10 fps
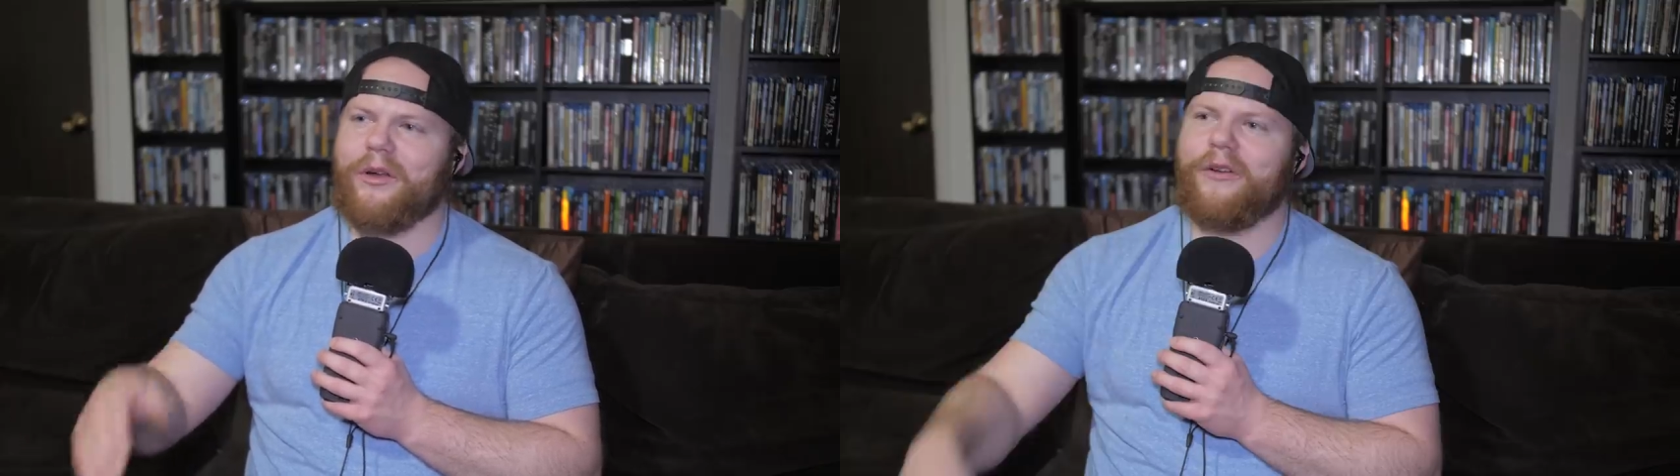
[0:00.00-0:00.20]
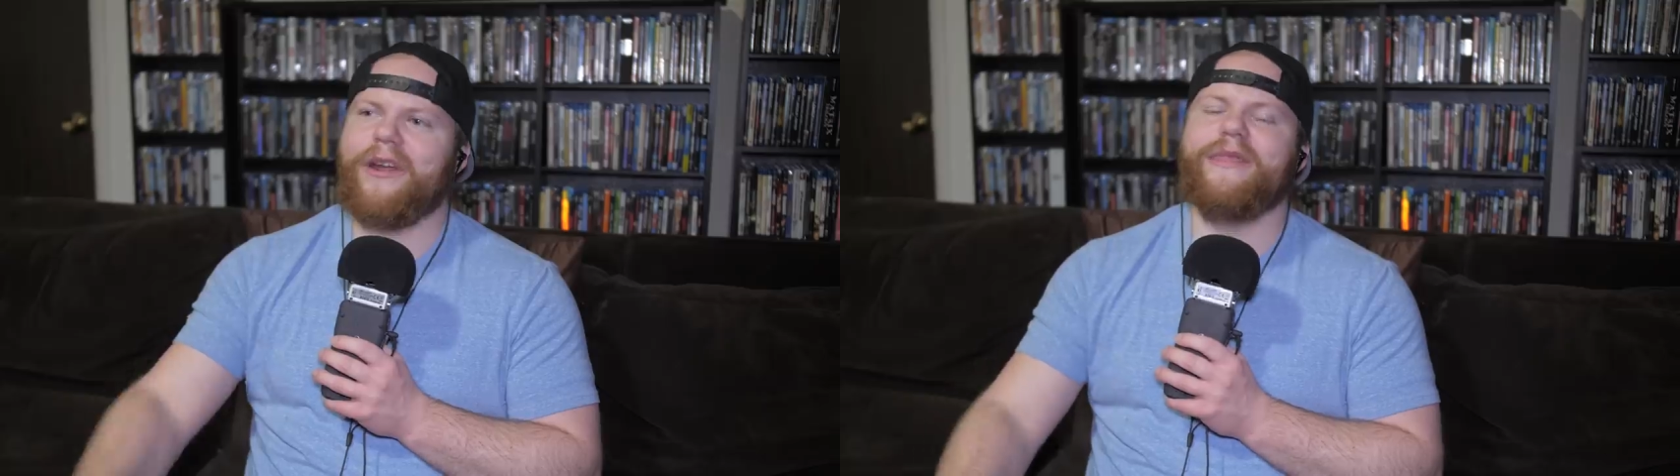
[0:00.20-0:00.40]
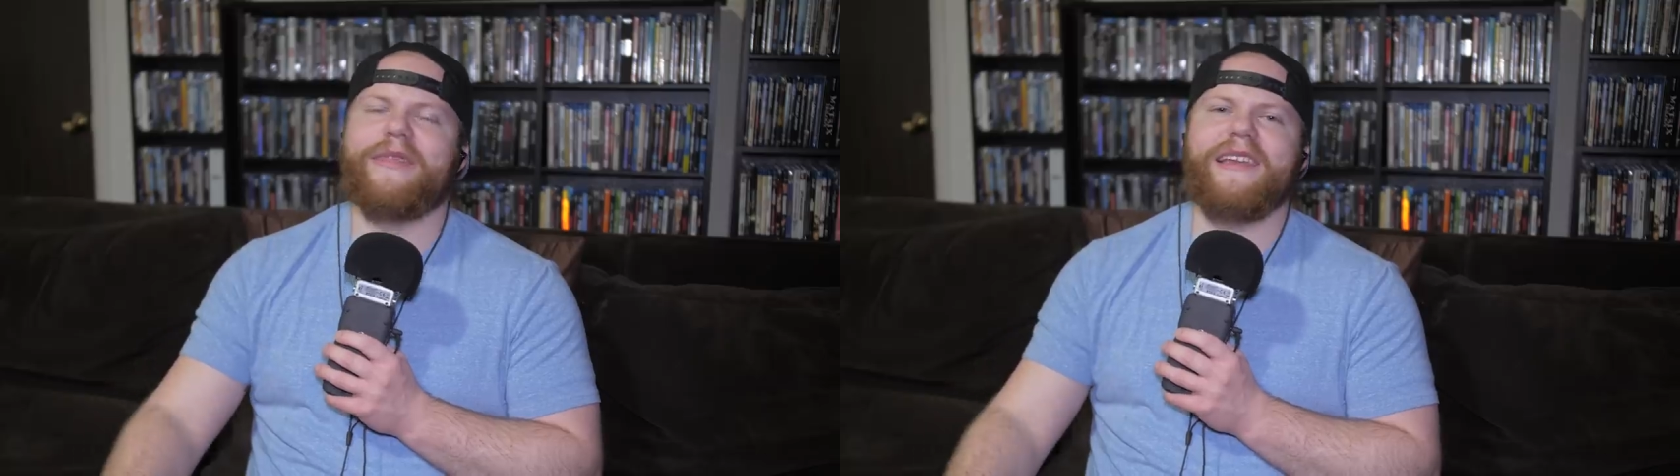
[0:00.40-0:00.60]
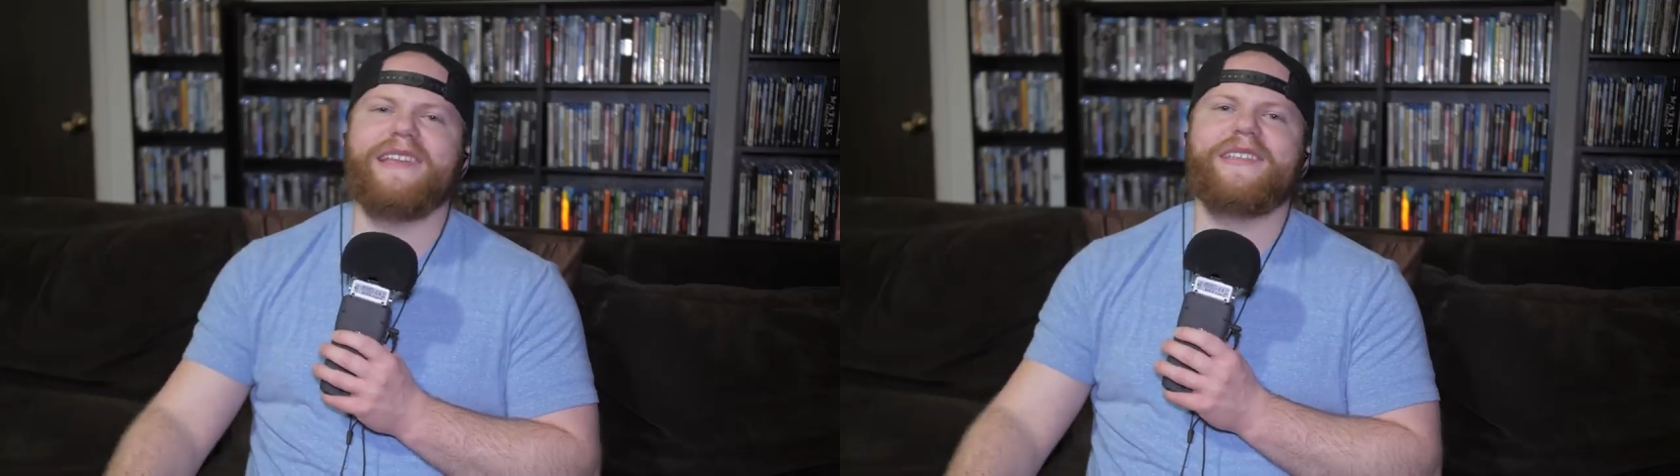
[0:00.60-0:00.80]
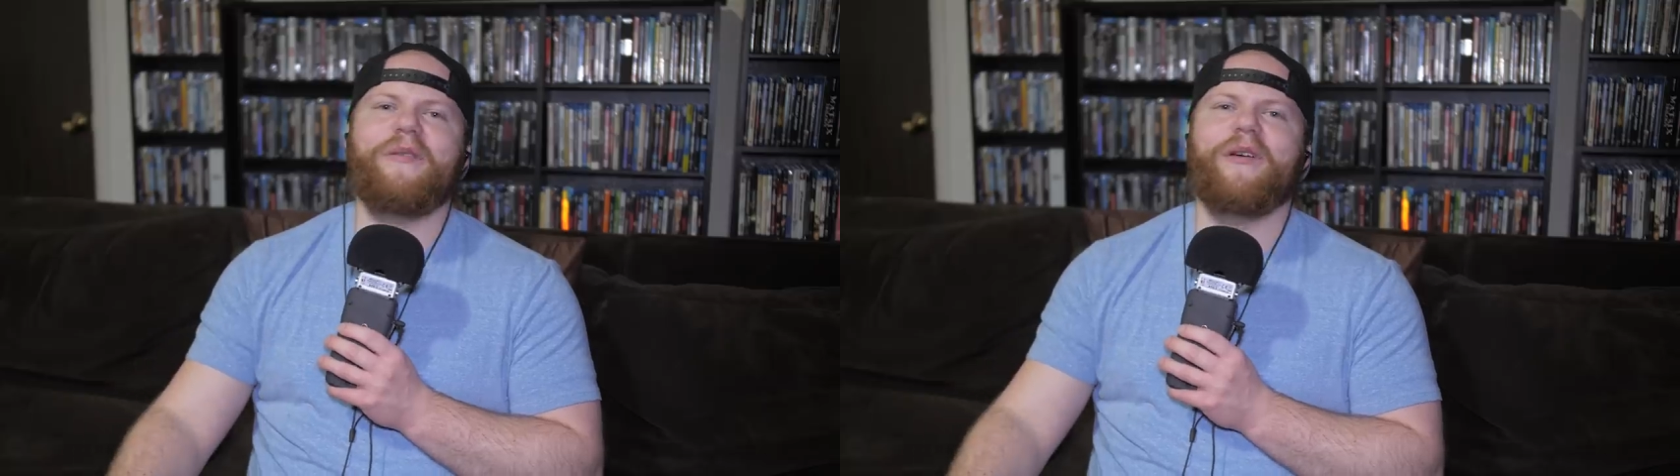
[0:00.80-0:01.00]
great
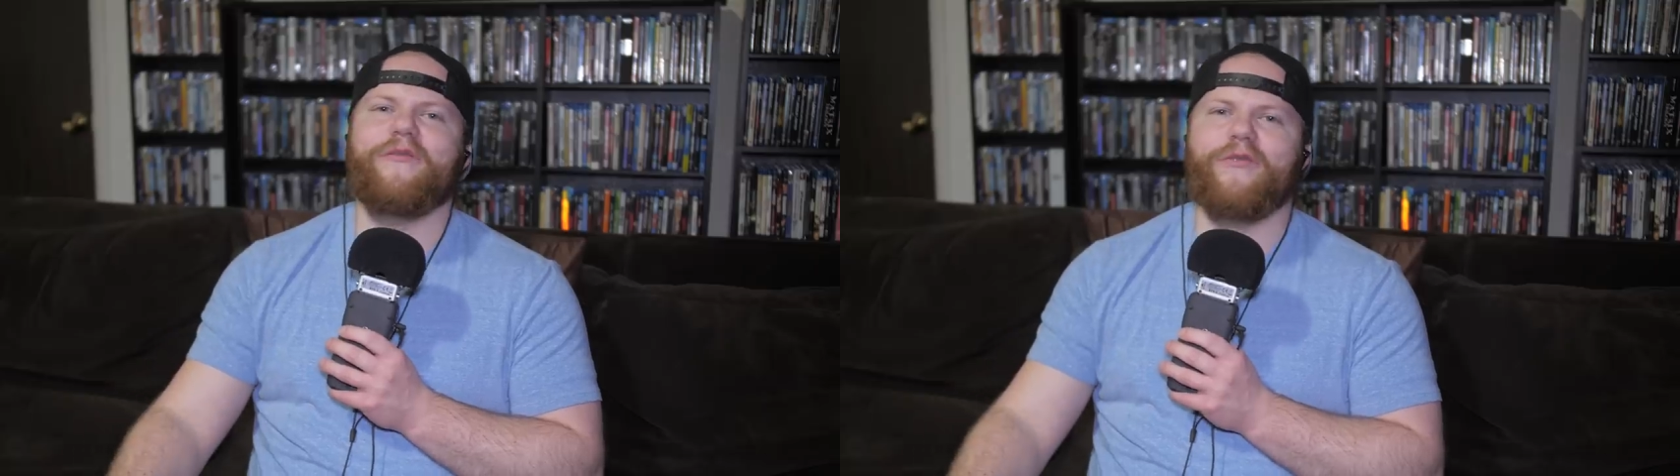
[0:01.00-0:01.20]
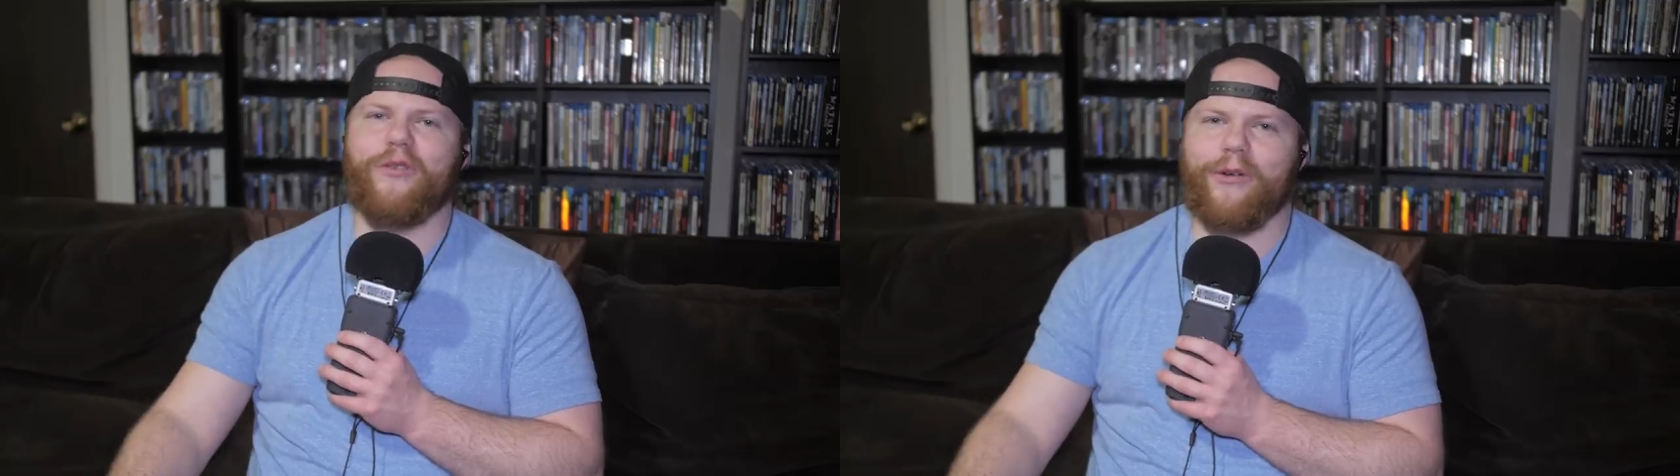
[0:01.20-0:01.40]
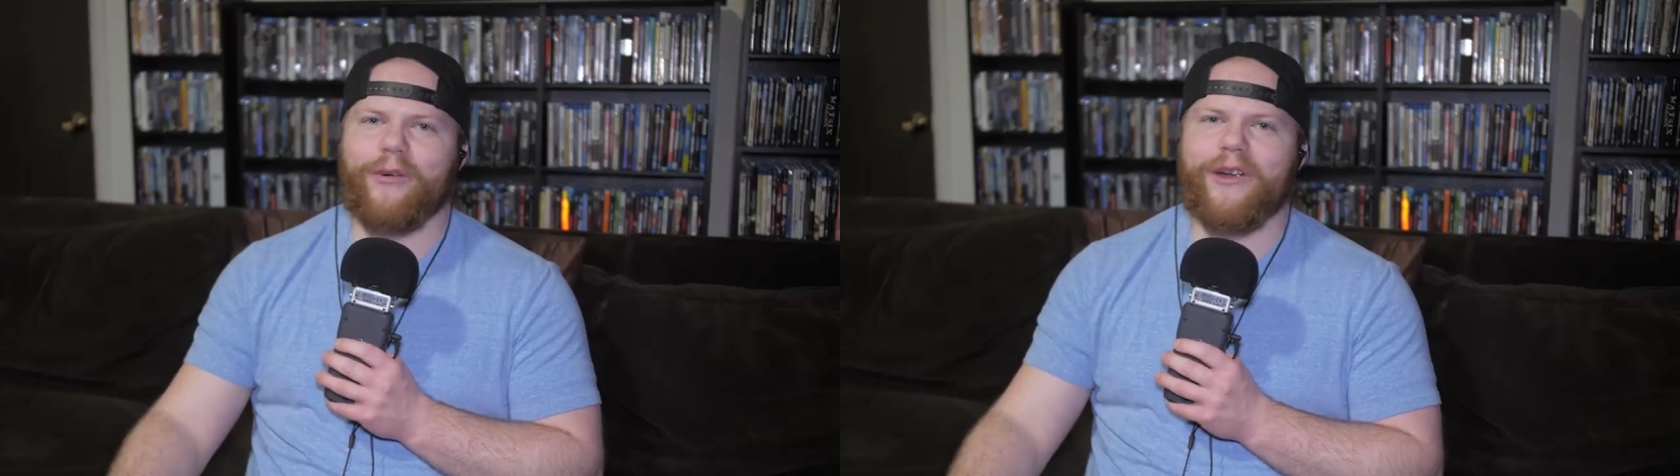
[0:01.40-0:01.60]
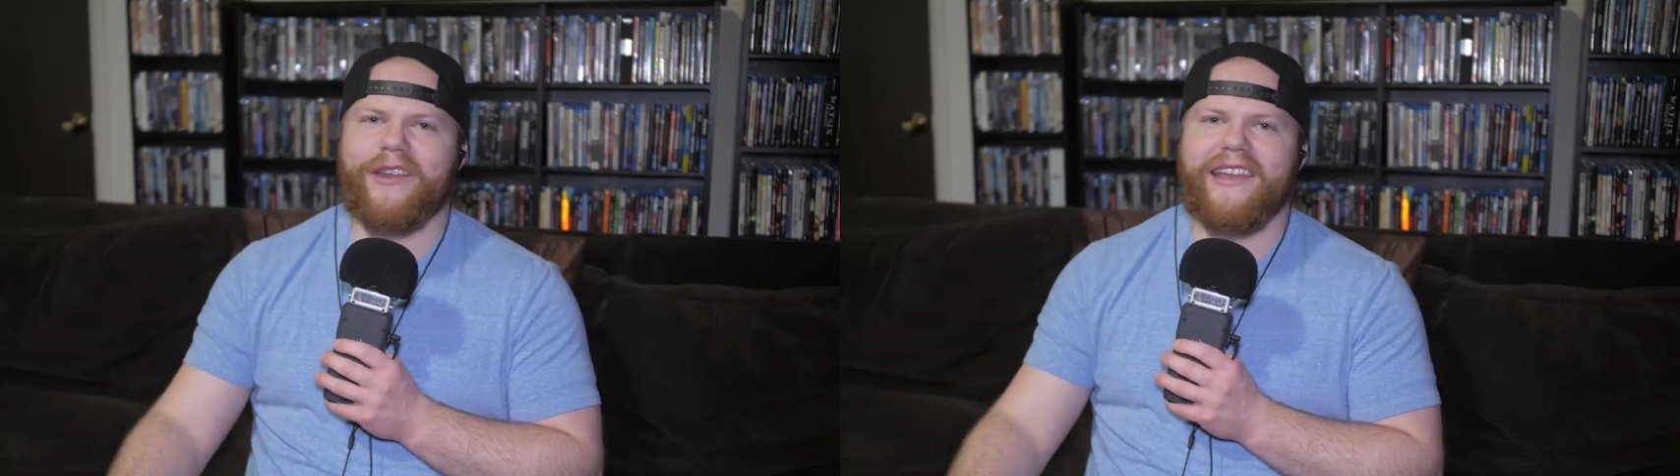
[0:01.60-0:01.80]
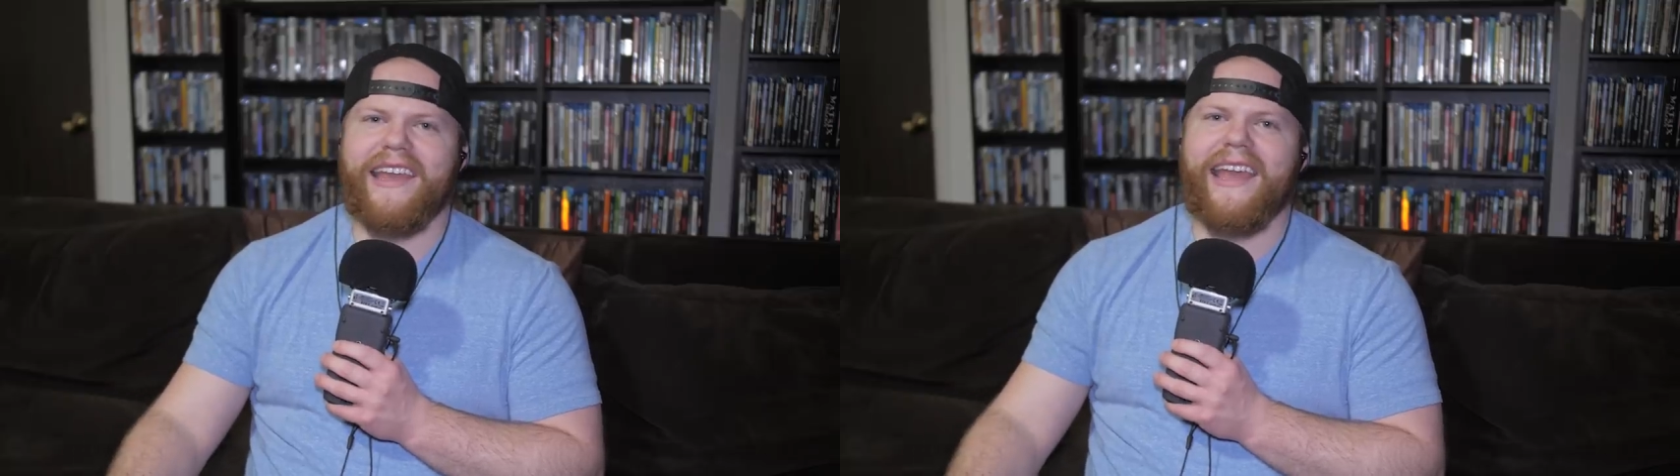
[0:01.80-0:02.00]
things going forward.